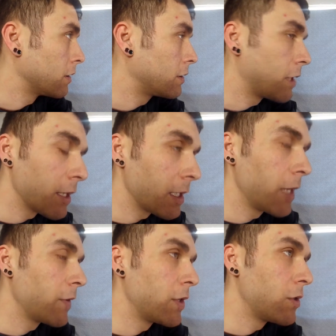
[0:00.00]
Doesn't
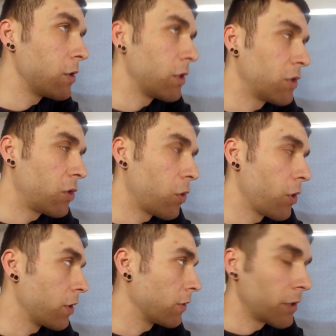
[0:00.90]
even do a good
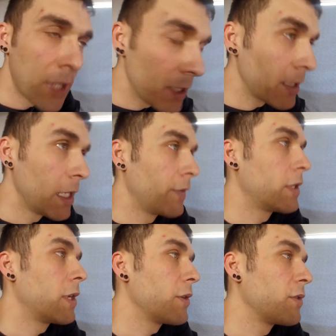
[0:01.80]
tutorial. Doesn't even
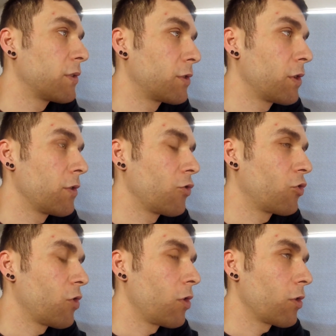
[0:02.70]
tell you to turn your
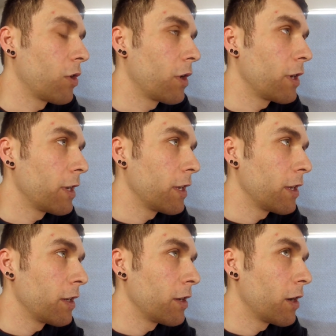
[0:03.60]
controller on
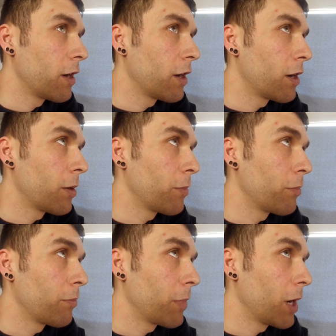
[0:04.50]
in
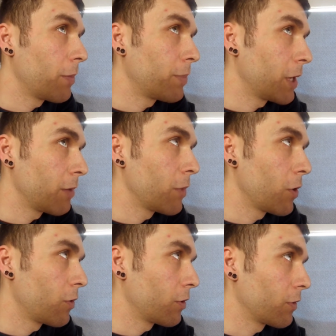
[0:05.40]
update
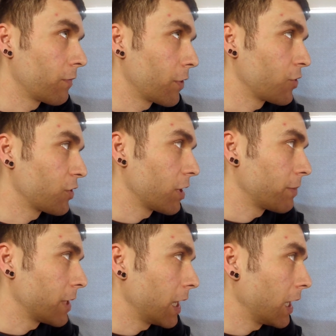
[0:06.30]
mode or version
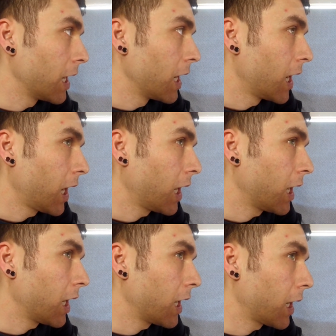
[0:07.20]
update.
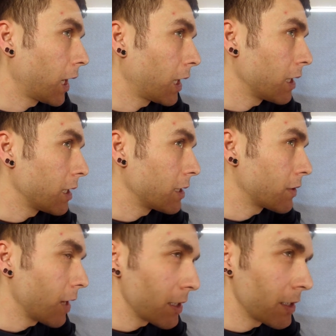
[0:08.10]
And he
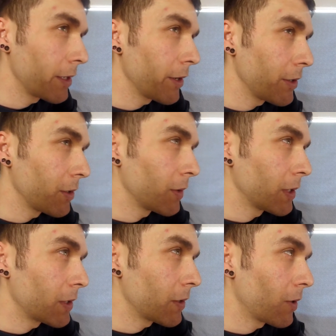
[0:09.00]
tries to tell you to
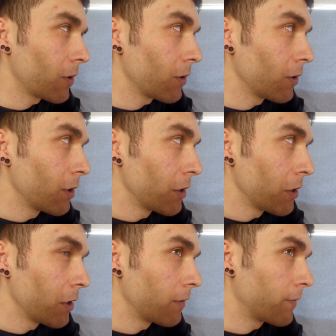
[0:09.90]
install
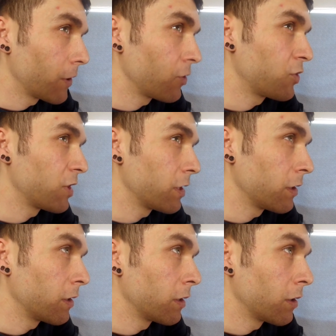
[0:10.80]
a
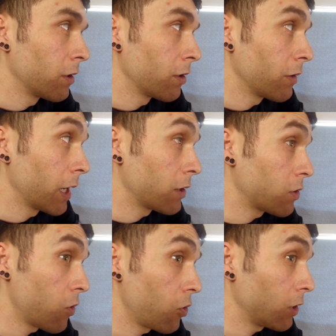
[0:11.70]
version that
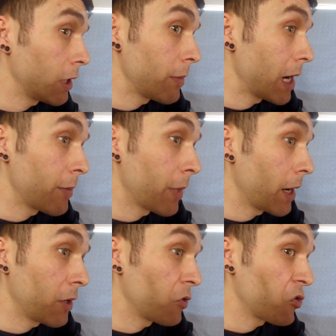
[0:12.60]
totally made my
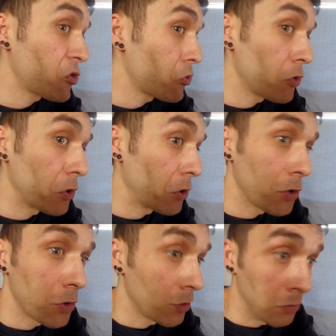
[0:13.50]
controller